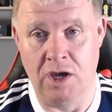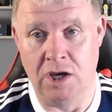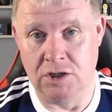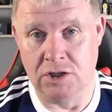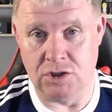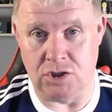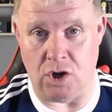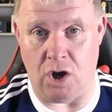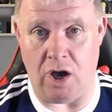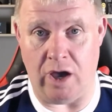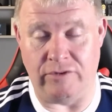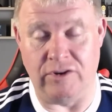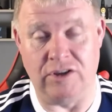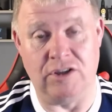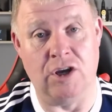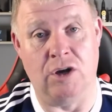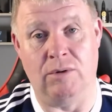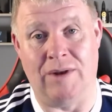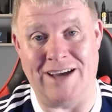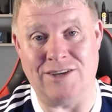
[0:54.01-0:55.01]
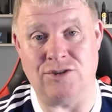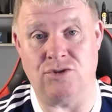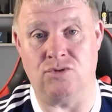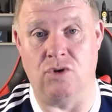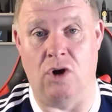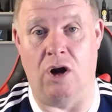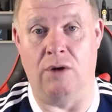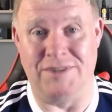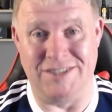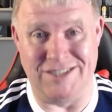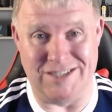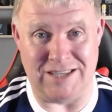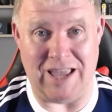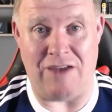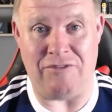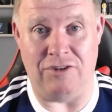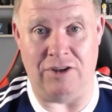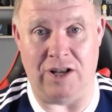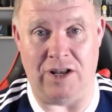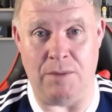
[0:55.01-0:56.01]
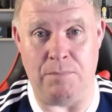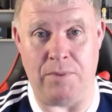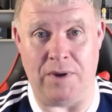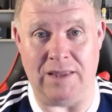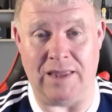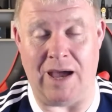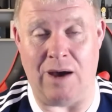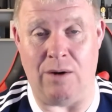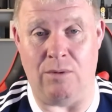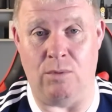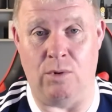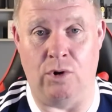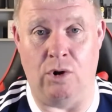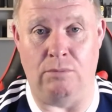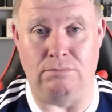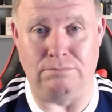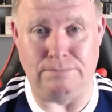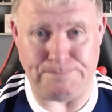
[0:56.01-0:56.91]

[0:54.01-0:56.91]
So if you do like strawberries, definitely pick that one up.